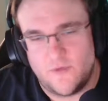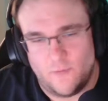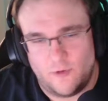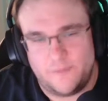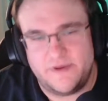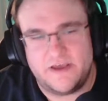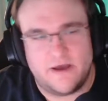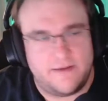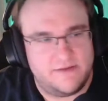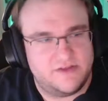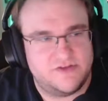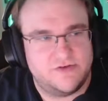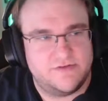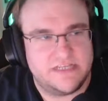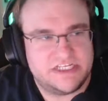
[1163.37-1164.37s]
will be coming
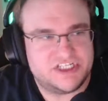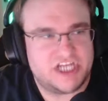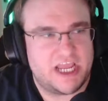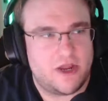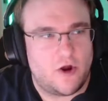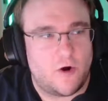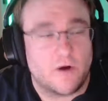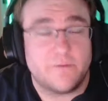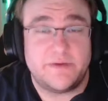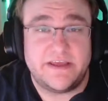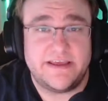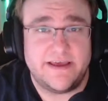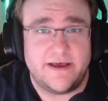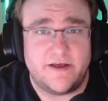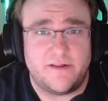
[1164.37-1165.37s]
to the
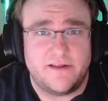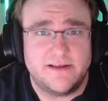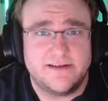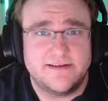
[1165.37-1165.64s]
Jrpl.